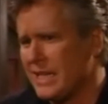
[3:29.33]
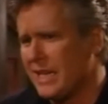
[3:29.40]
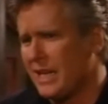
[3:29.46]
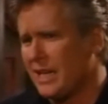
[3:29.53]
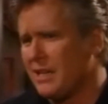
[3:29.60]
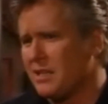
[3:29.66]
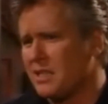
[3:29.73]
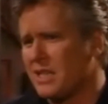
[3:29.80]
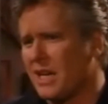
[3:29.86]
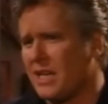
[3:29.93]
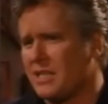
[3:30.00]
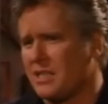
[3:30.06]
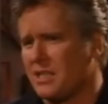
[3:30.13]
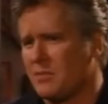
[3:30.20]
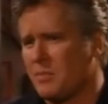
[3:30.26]
and he
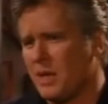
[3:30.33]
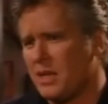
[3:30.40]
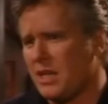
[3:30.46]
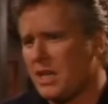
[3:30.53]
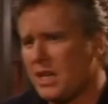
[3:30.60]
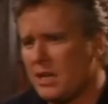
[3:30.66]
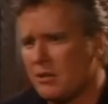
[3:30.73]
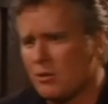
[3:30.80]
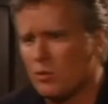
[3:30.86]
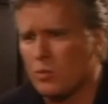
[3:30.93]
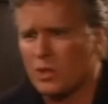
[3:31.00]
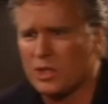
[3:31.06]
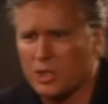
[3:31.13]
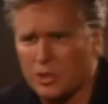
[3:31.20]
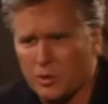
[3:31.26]
decides to spend it here
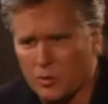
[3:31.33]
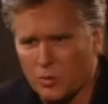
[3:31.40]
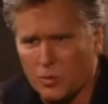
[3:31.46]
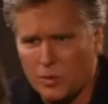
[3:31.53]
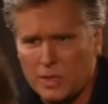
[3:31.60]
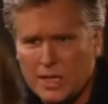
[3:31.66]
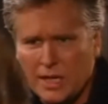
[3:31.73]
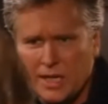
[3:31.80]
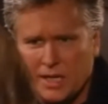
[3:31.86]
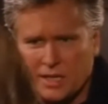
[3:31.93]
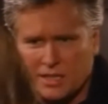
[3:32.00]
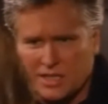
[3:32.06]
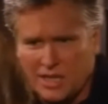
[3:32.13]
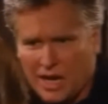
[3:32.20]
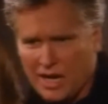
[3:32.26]
with you in
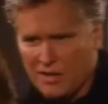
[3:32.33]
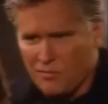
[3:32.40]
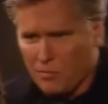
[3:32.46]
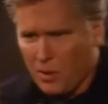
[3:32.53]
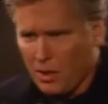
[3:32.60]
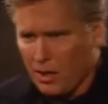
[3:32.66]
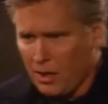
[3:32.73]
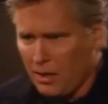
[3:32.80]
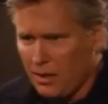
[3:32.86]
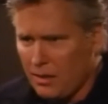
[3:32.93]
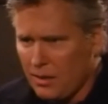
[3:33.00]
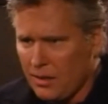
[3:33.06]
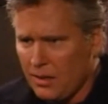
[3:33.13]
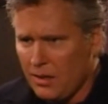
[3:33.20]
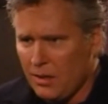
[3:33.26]
a dive bar
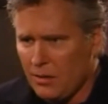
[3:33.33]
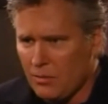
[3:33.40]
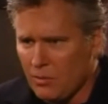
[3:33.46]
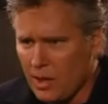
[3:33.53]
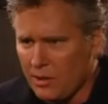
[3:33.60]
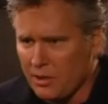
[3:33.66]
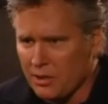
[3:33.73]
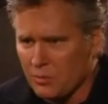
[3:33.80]
rather